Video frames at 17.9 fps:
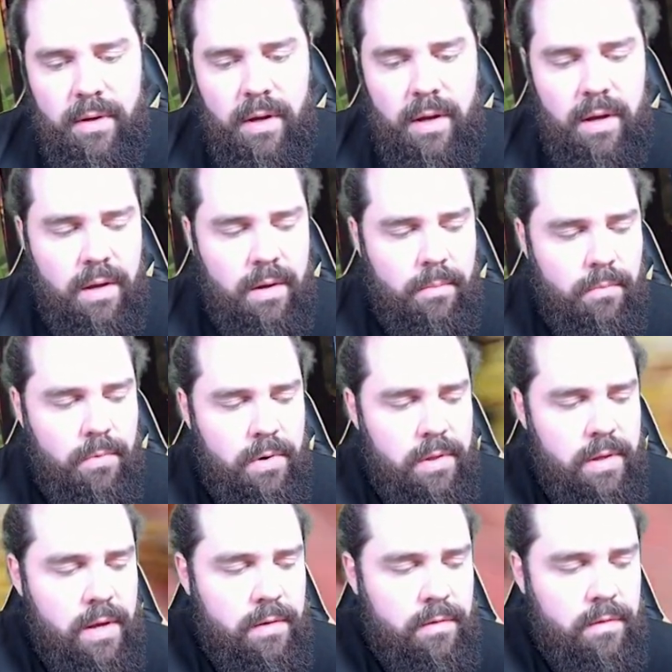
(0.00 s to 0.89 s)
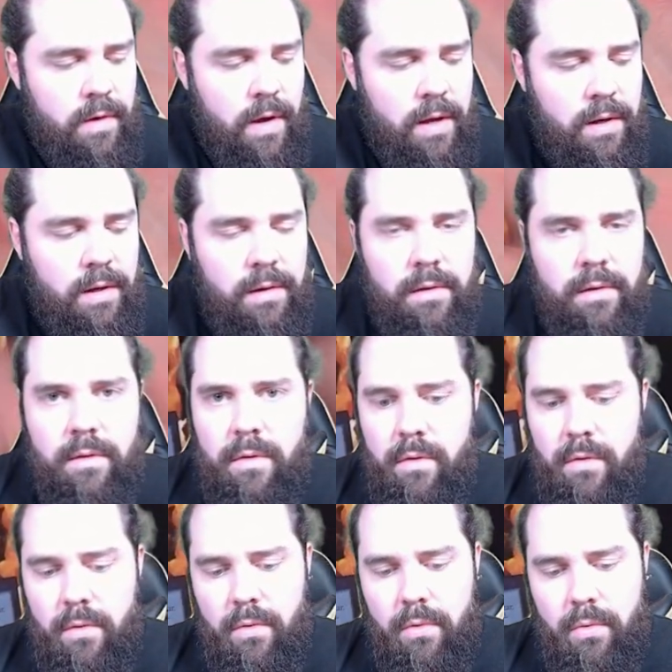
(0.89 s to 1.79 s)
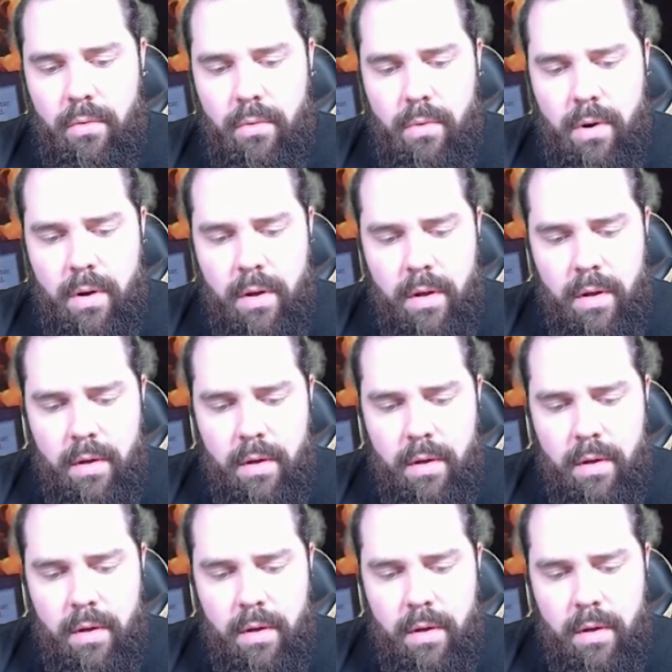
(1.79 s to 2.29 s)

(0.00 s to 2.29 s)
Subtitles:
I'm really excited to